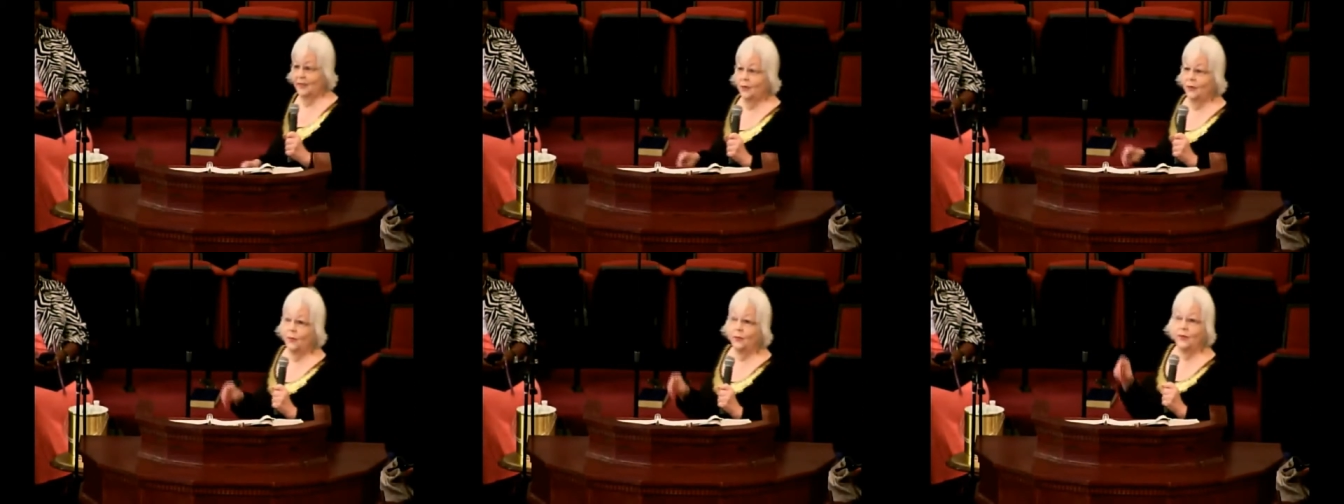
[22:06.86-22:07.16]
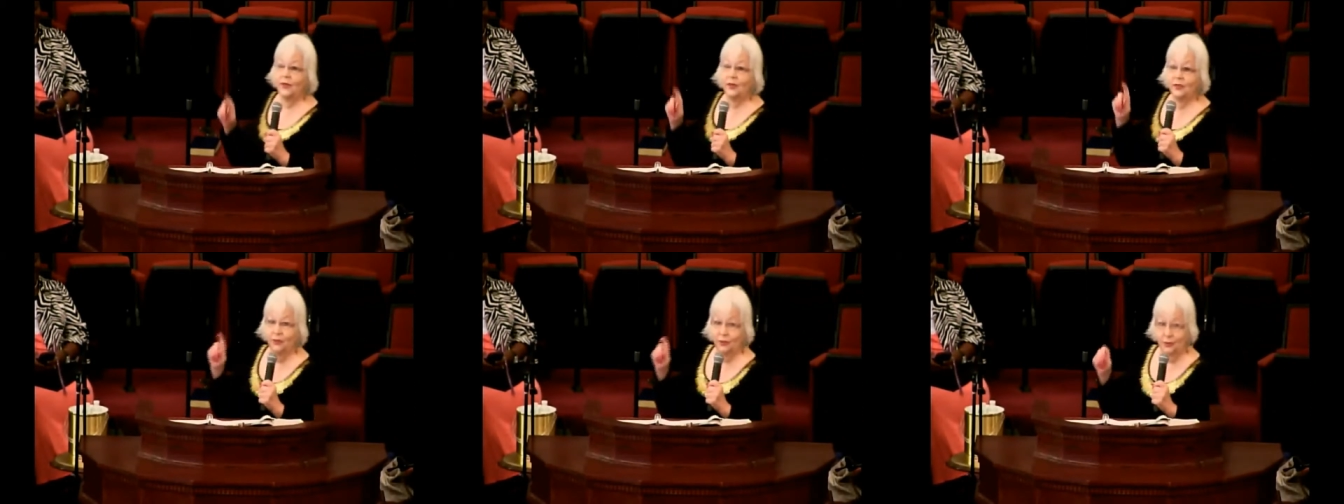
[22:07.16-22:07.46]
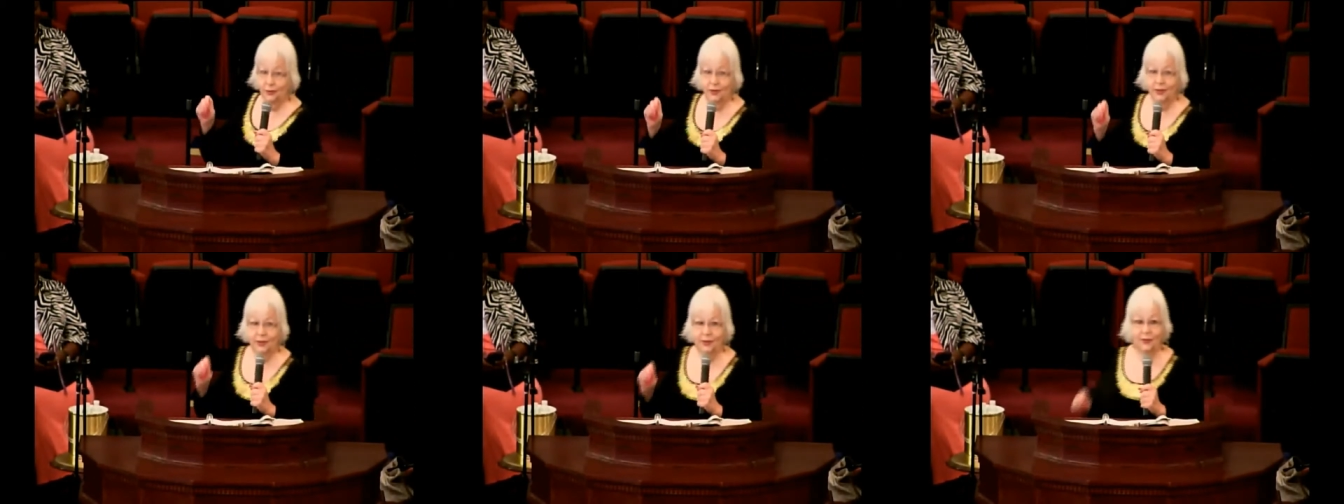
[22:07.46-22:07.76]
where
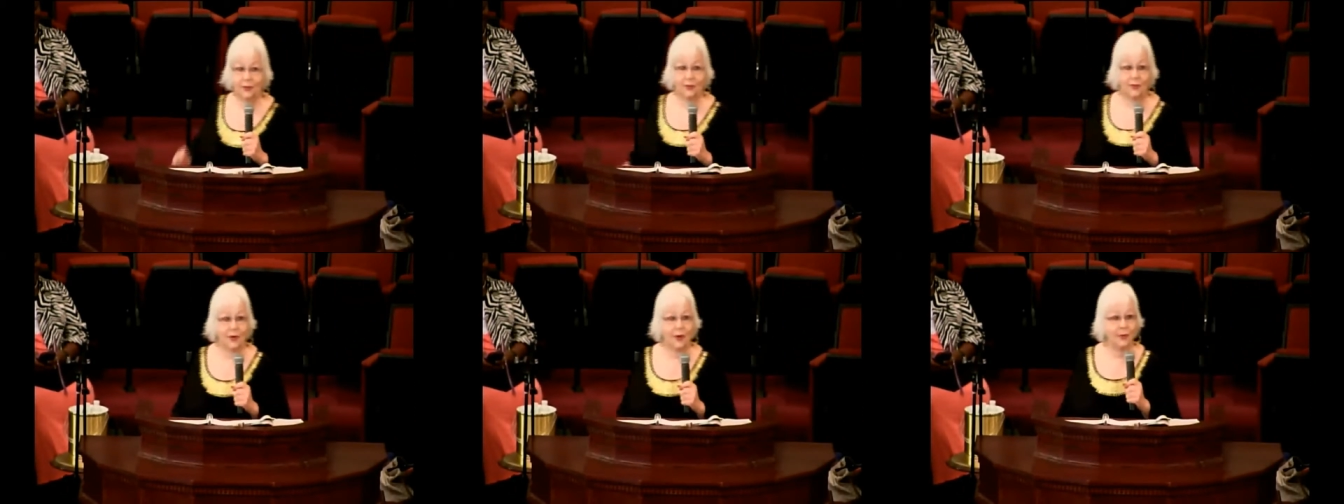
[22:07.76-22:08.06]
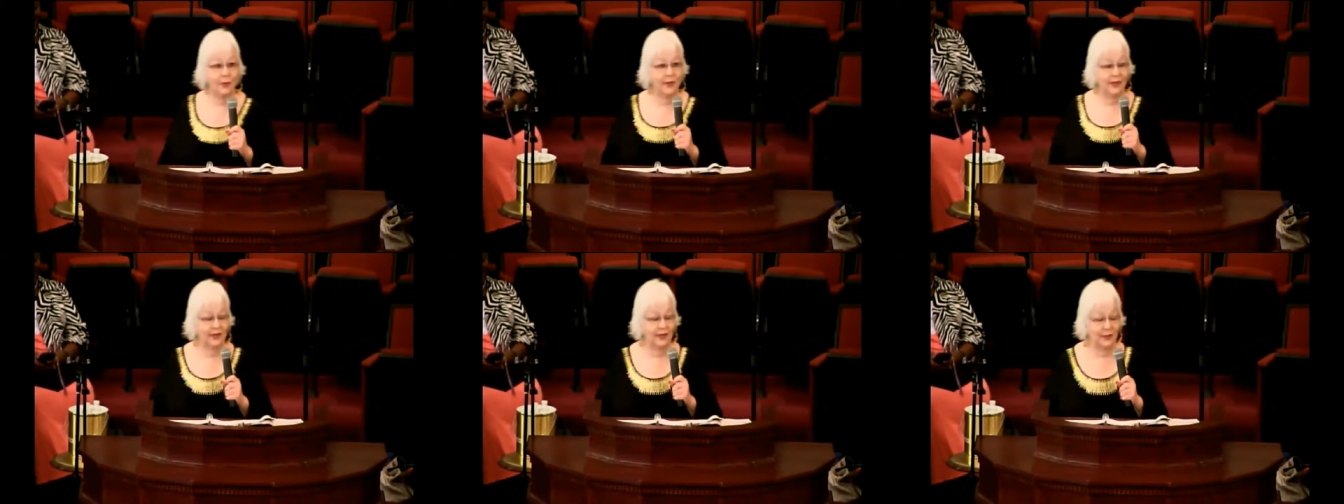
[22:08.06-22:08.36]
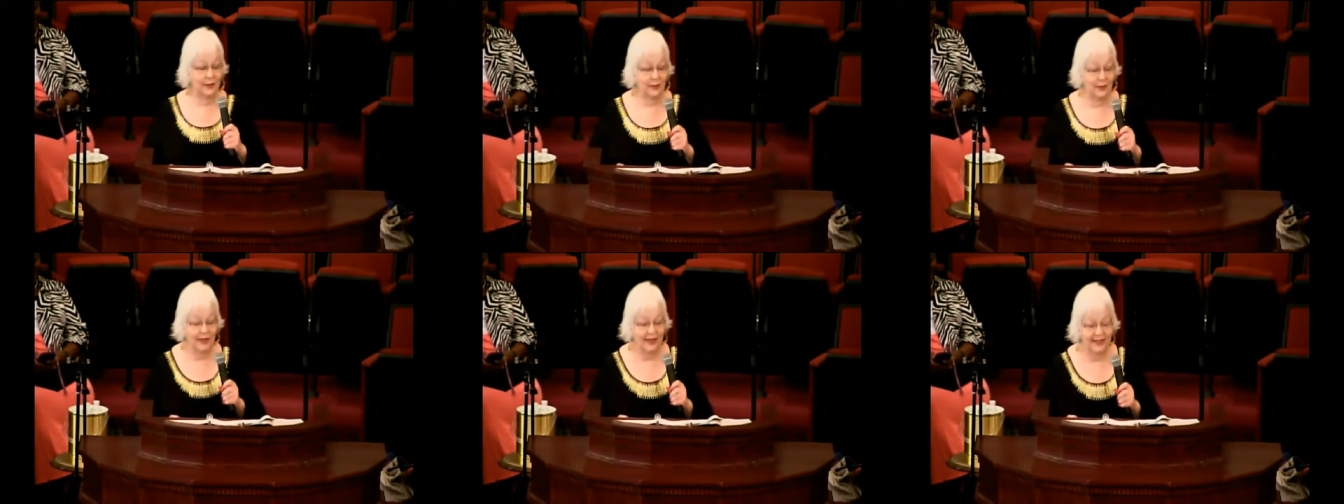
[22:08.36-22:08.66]
you can grow in
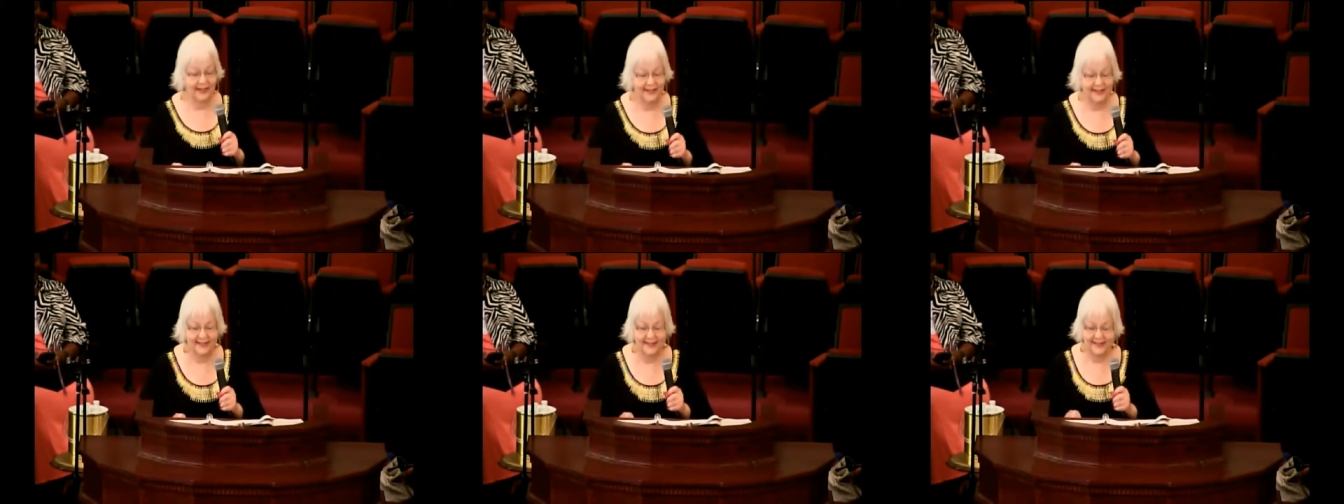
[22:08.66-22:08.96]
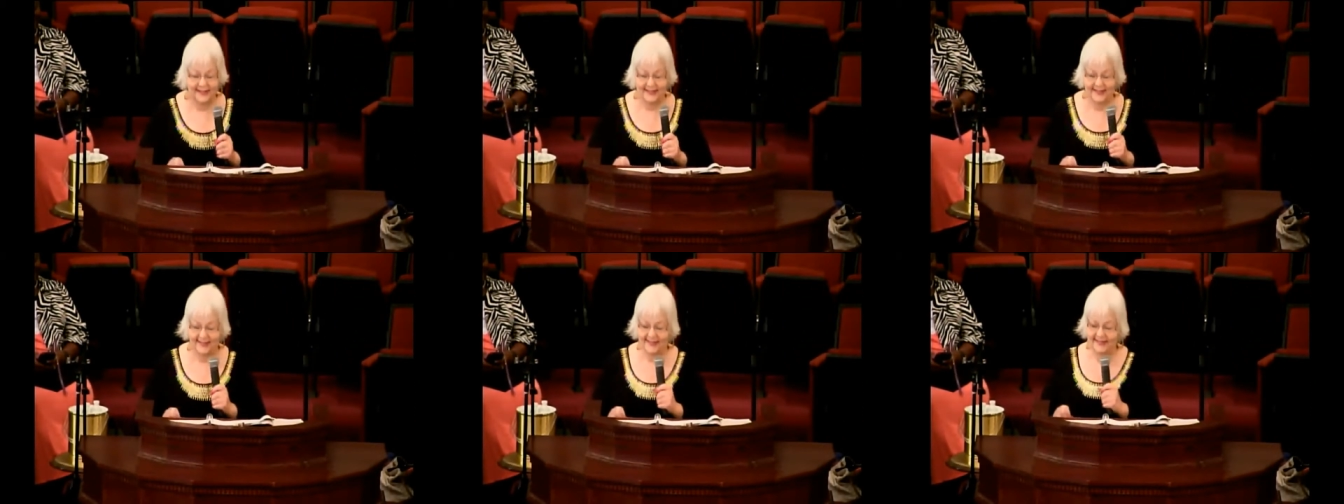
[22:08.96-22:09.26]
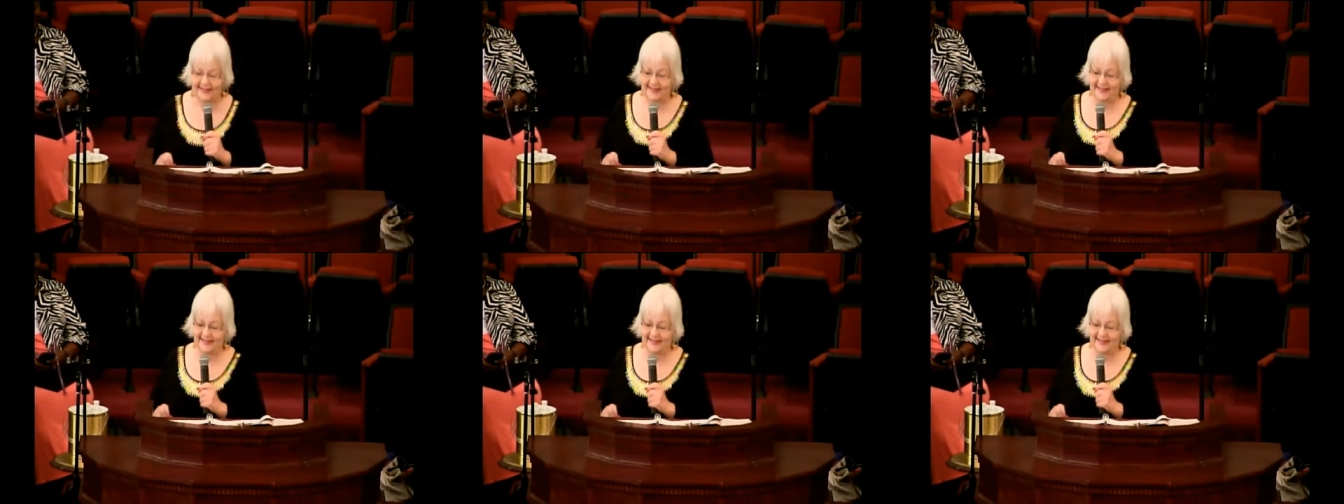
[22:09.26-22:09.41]
grace.